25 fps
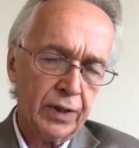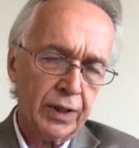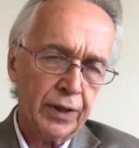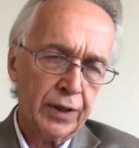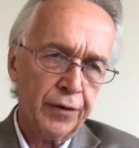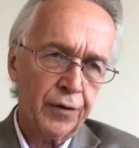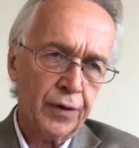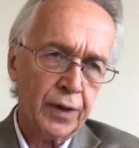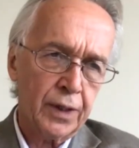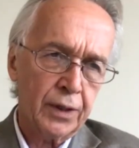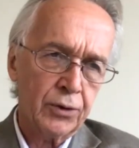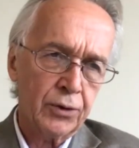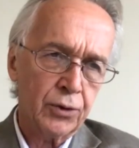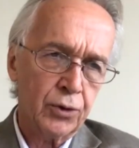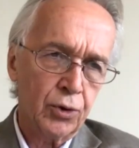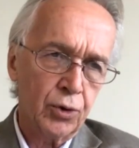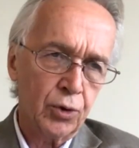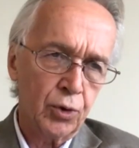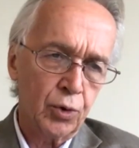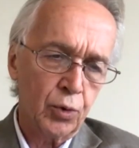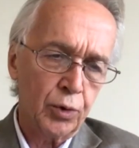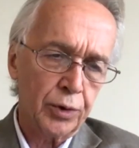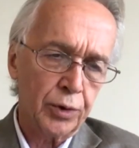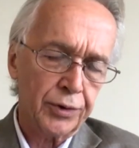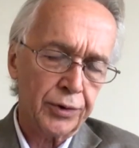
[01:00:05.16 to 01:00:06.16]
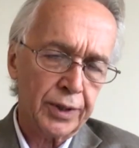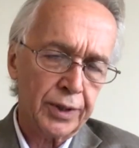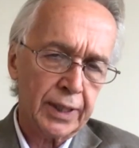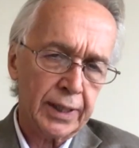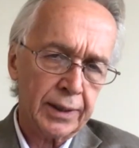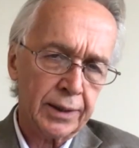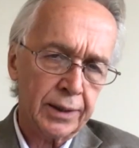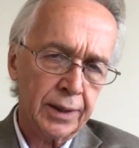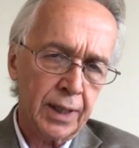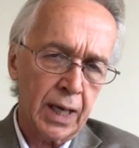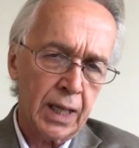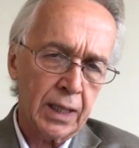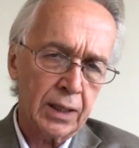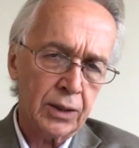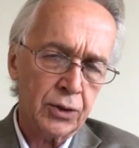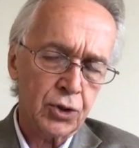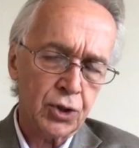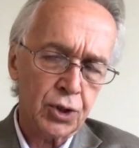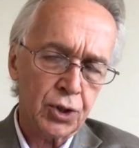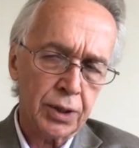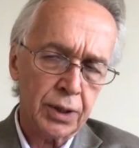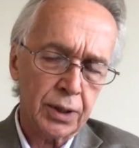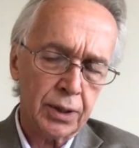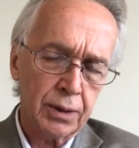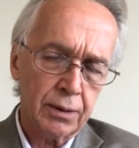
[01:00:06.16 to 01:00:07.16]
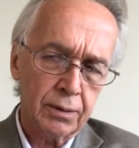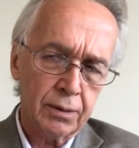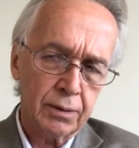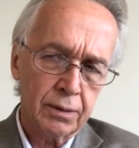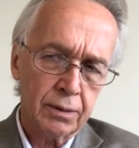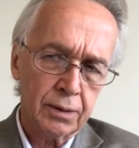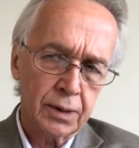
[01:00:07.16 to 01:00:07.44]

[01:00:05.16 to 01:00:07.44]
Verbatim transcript: anything to do with technology?